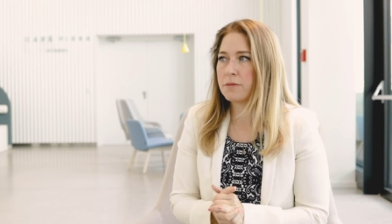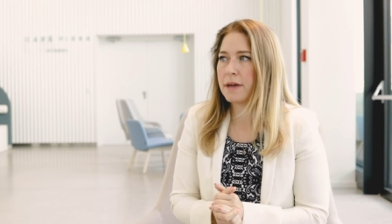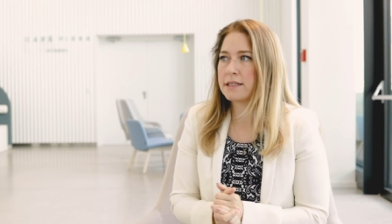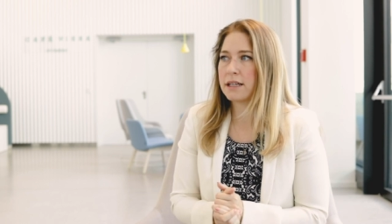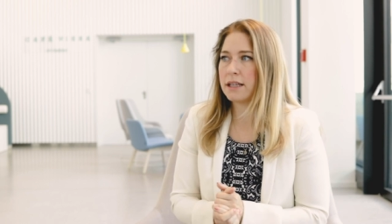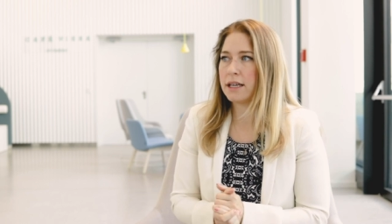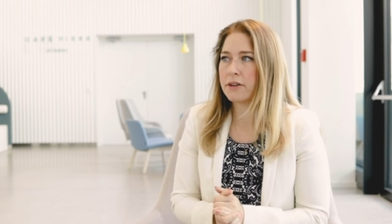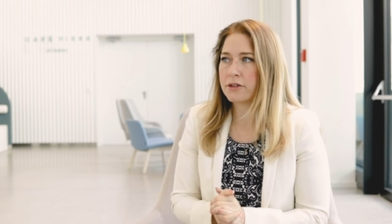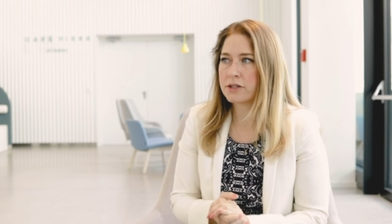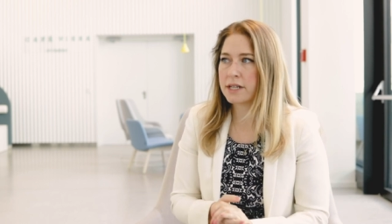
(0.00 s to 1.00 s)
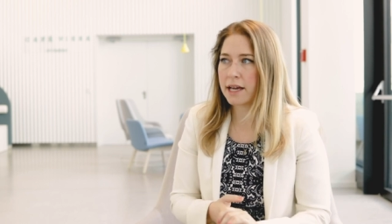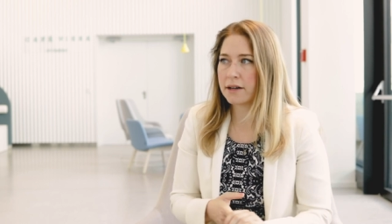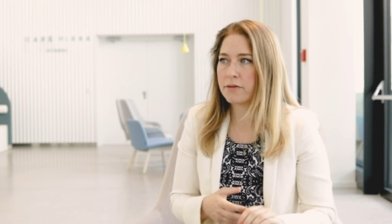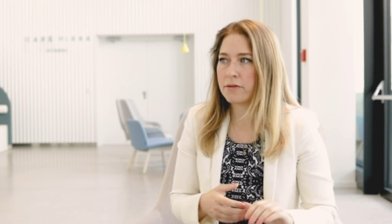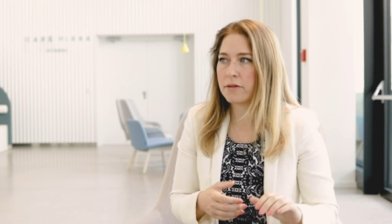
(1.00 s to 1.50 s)
to basically
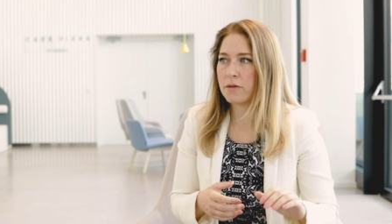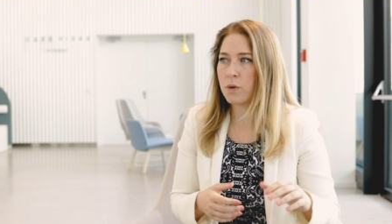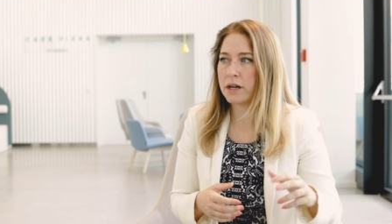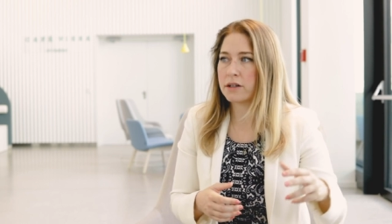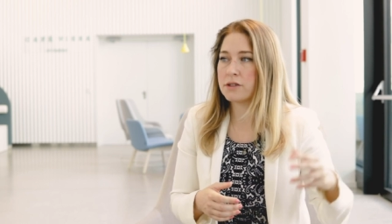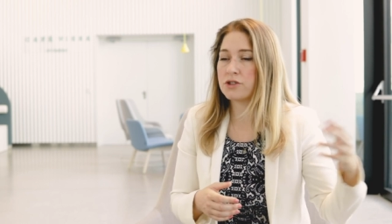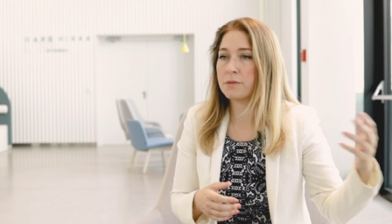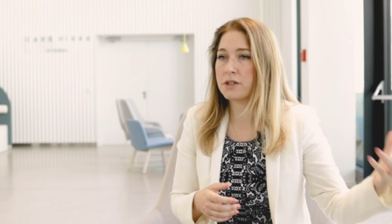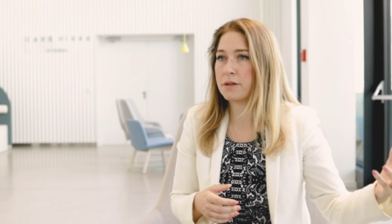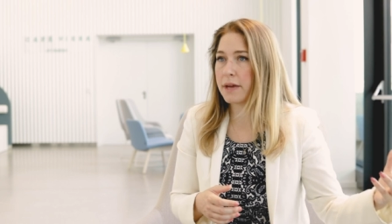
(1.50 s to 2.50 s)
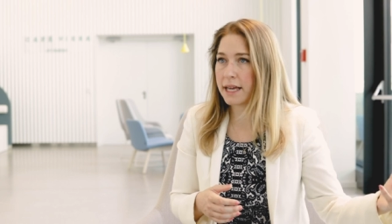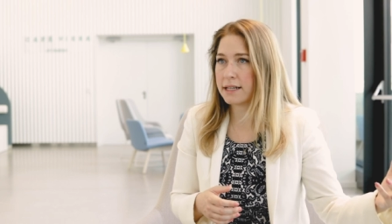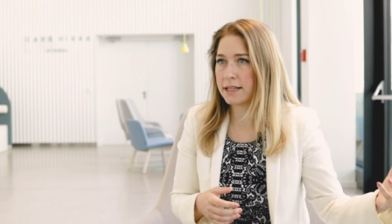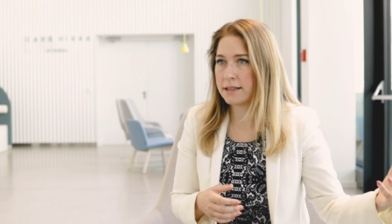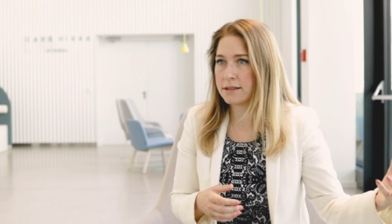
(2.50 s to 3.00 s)
understand what consumer
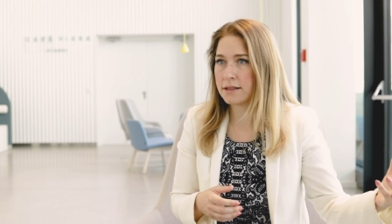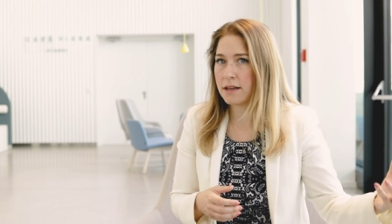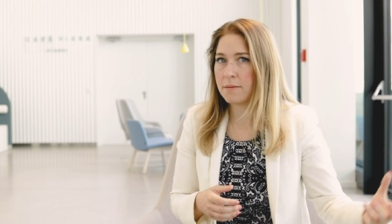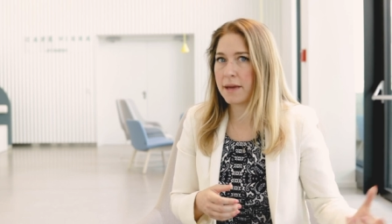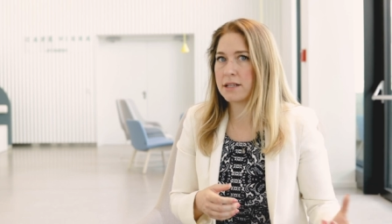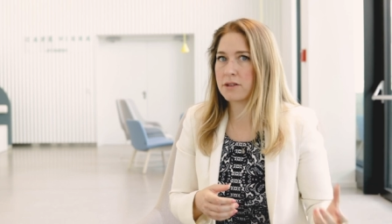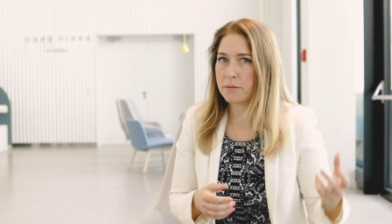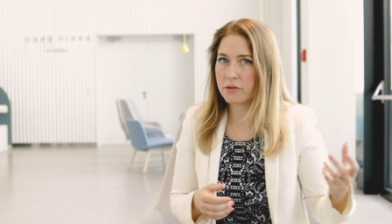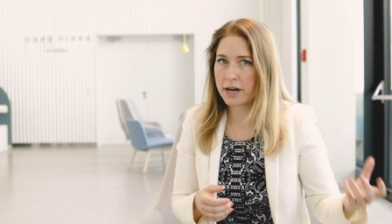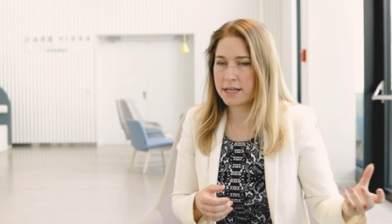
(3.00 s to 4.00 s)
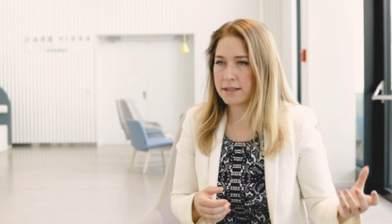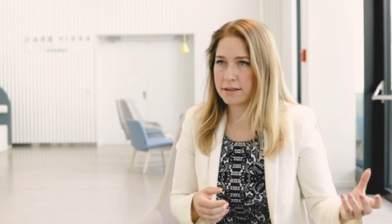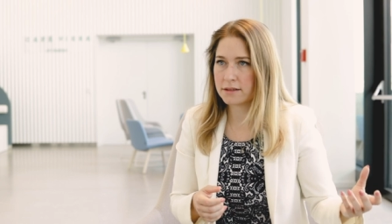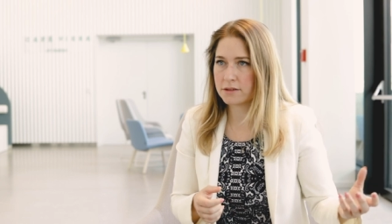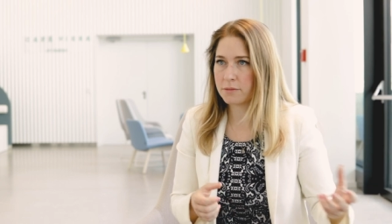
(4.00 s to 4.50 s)
demand is based on prices.